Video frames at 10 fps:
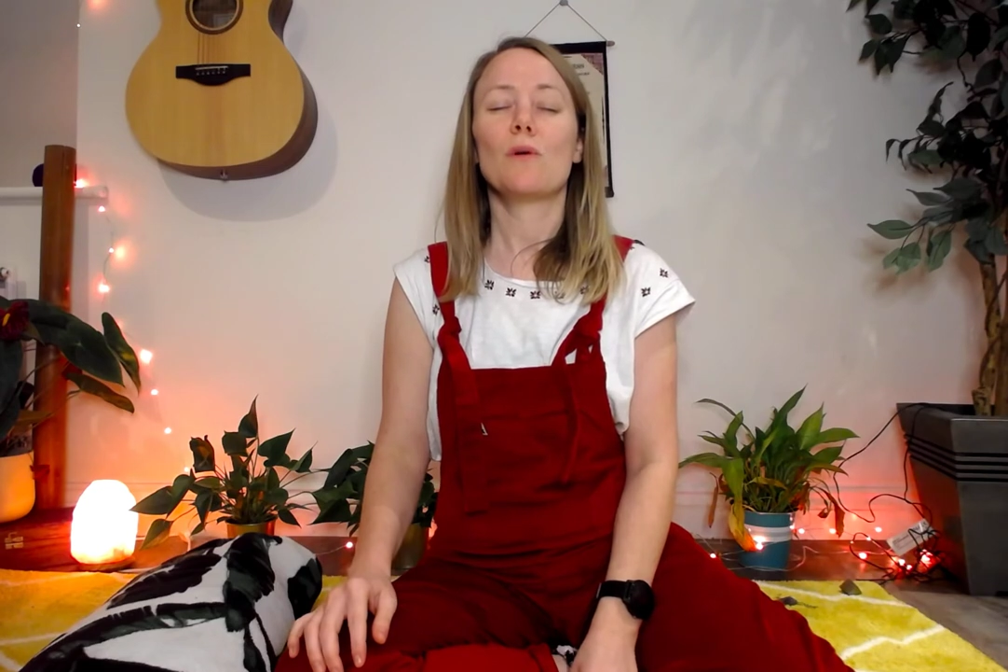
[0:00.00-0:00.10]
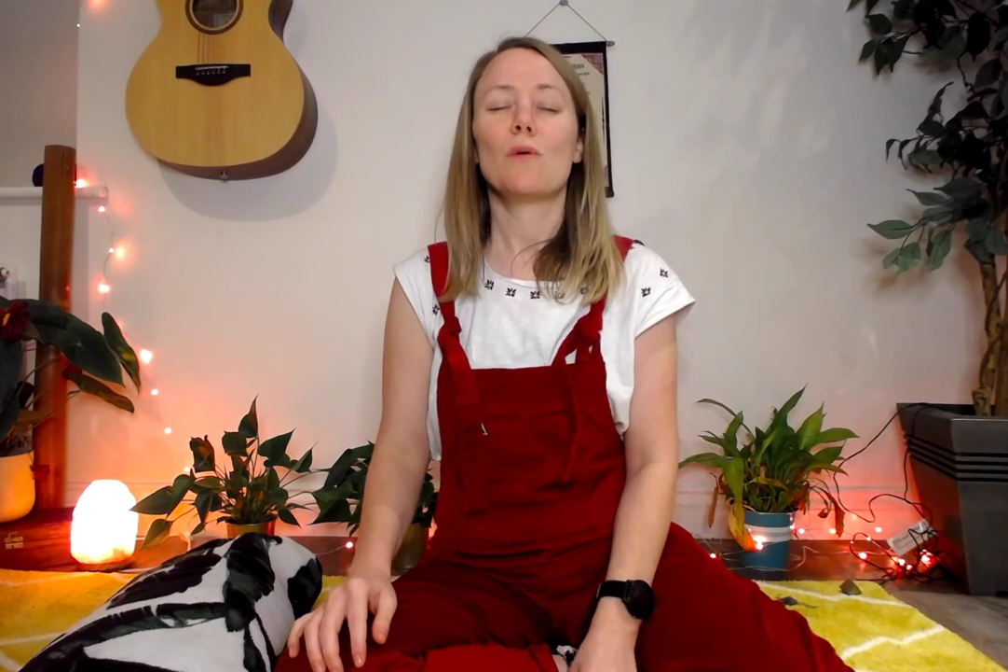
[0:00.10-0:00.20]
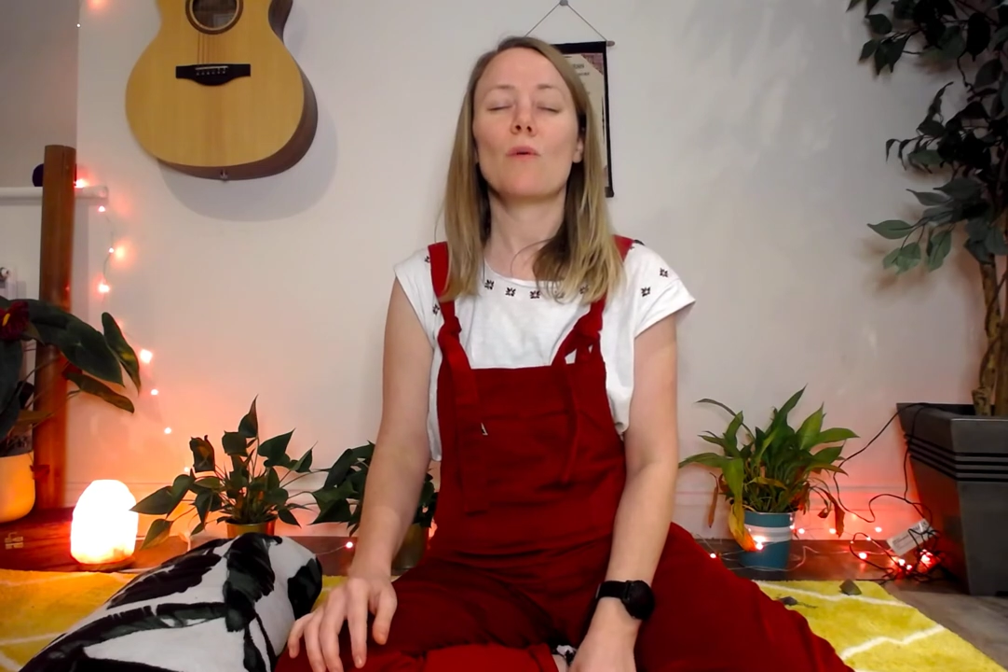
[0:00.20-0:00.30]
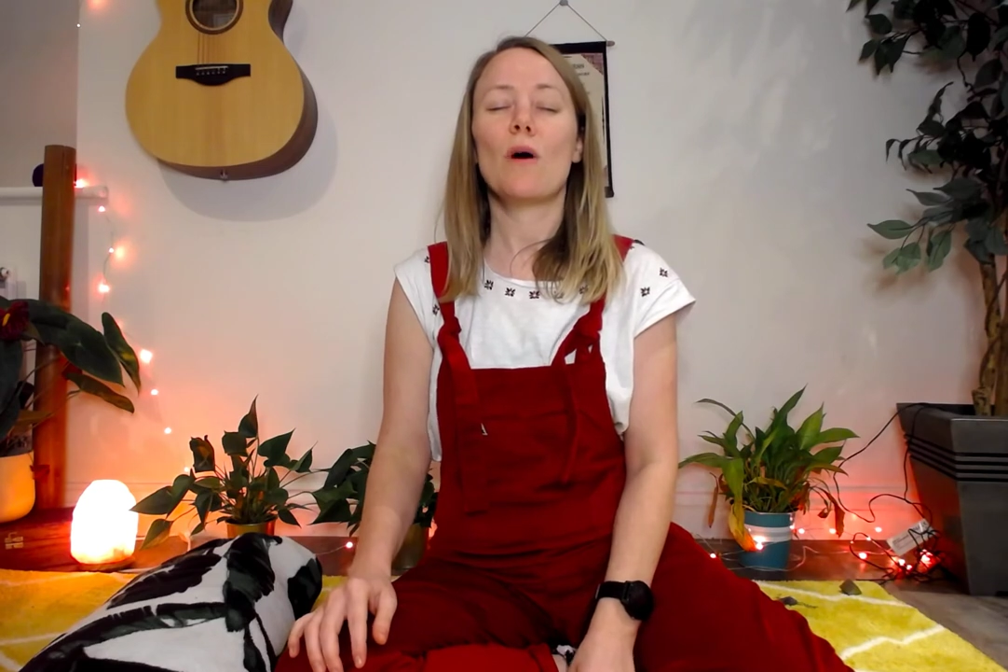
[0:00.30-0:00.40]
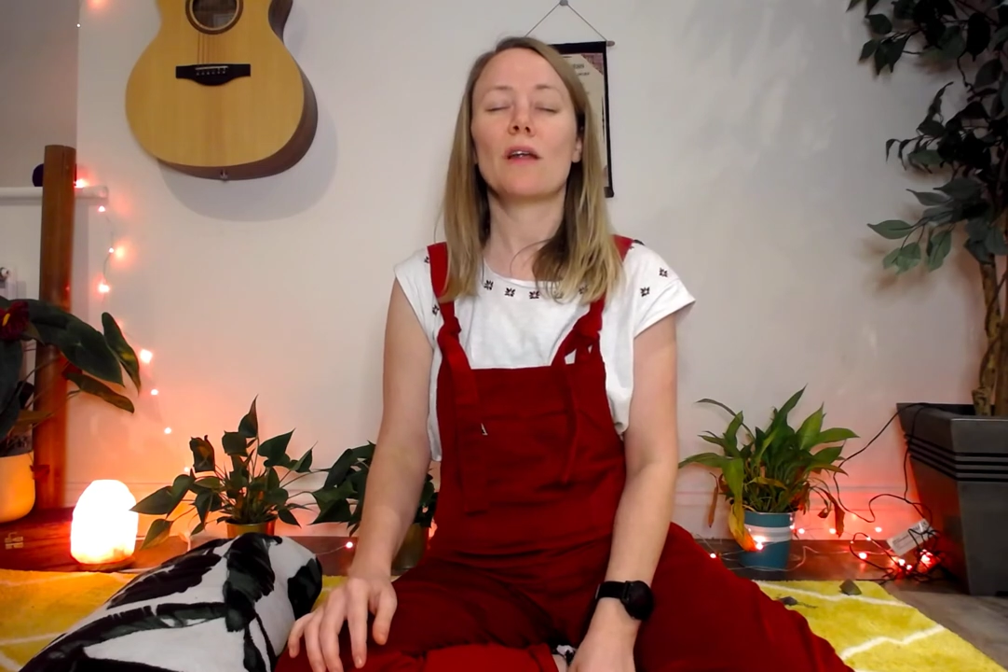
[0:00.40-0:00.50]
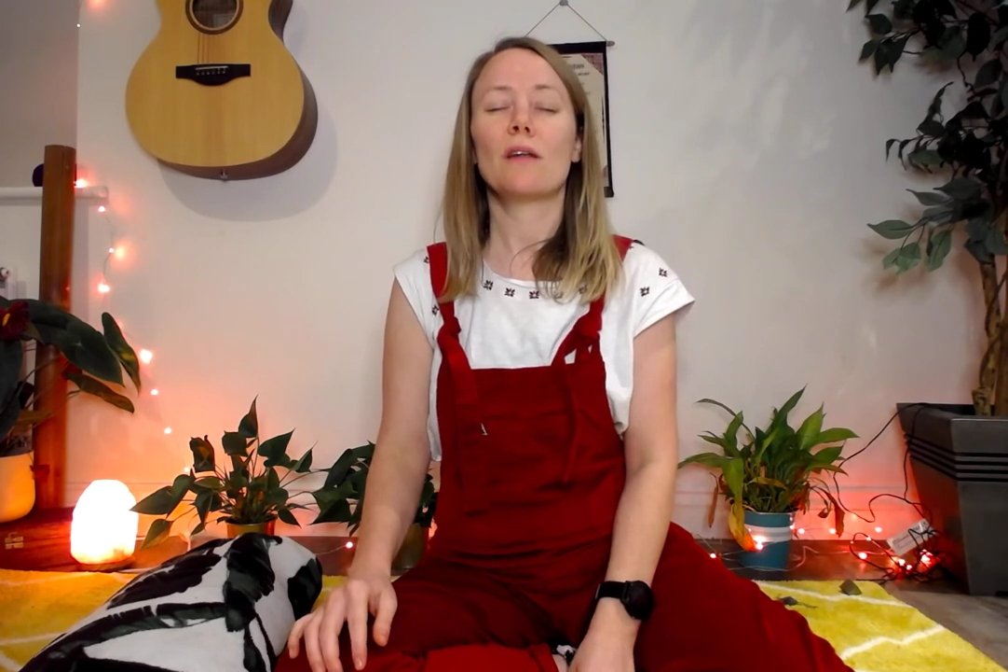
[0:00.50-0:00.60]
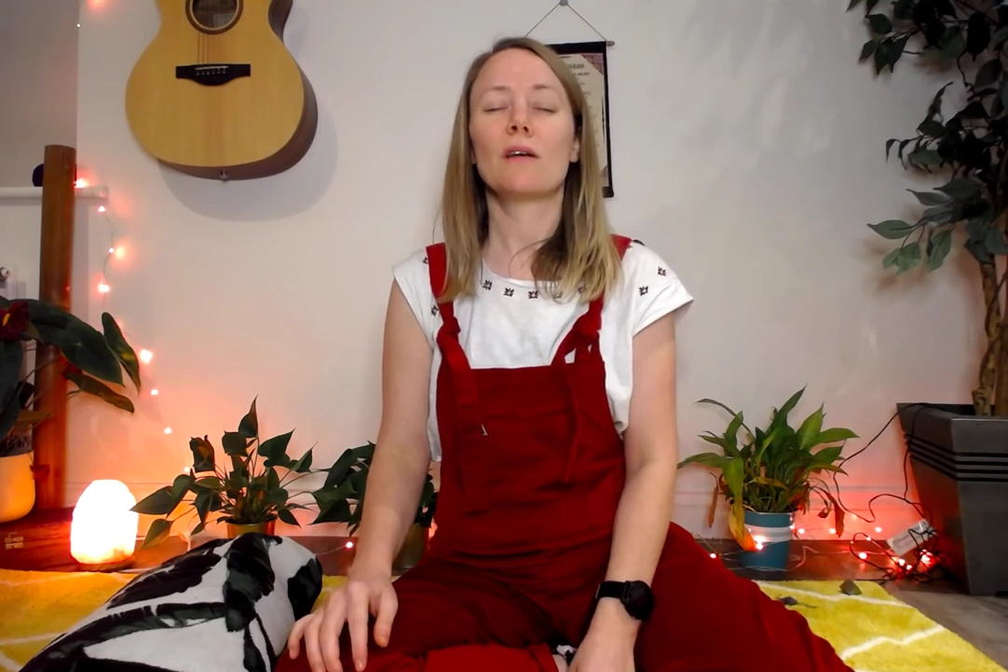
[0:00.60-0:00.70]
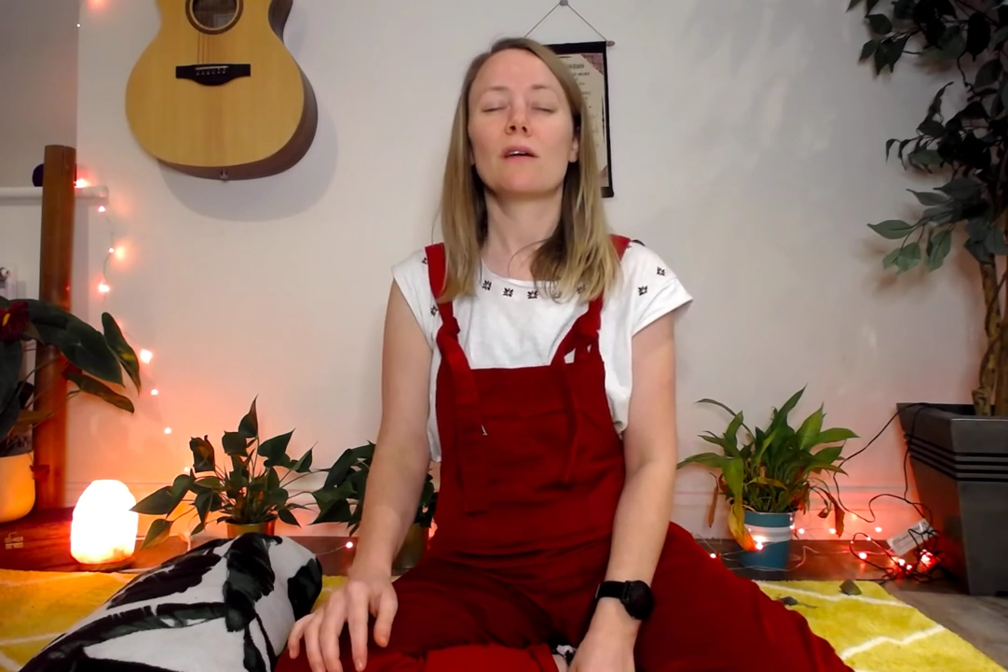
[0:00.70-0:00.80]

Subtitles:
1,